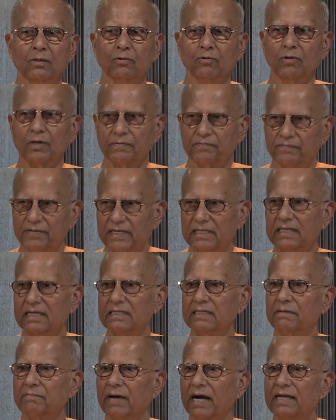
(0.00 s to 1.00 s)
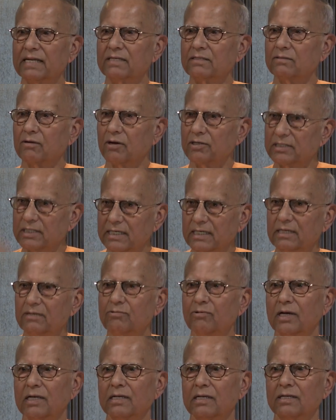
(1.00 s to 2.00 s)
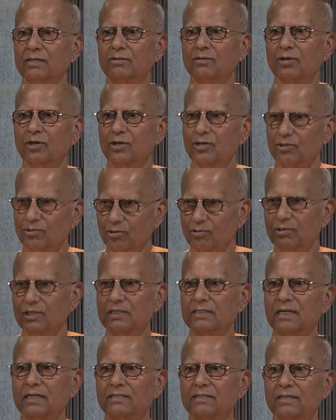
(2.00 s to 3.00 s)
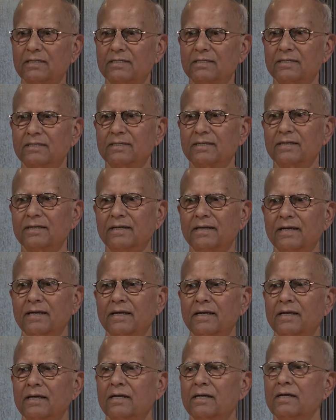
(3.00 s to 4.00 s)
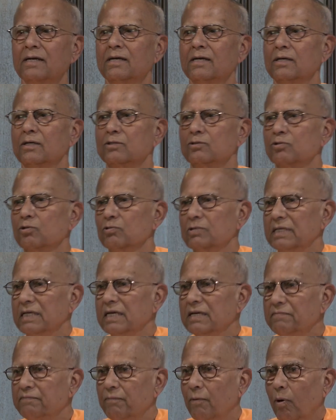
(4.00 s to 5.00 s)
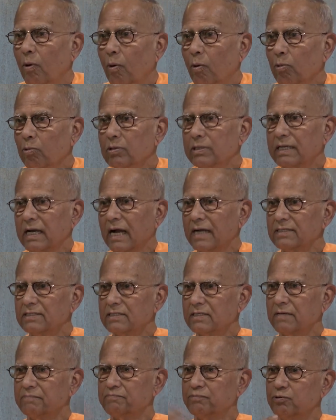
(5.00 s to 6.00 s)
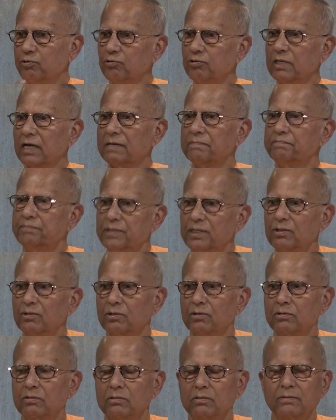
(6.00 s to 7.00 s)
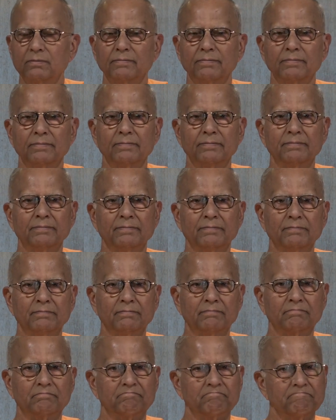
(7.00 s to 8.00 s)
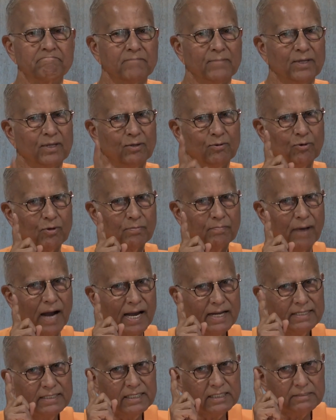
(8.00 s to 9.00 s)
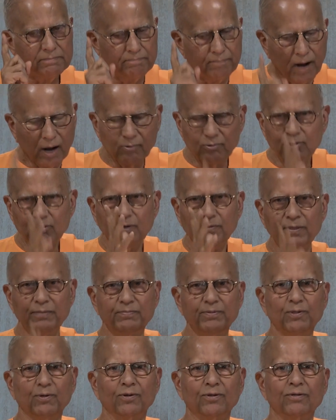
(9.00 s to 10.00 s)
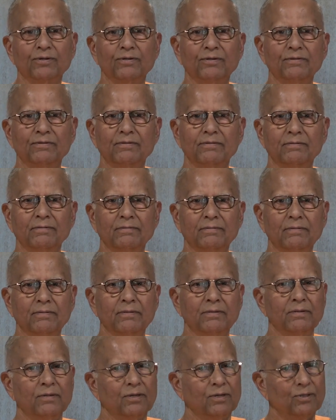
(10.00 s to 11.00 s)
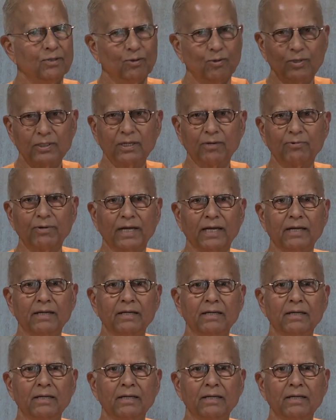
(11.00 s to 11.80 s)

We are feeding the mind continually through the senses. So if all kinds of food are pure, your mind is bound to be pure. No other way.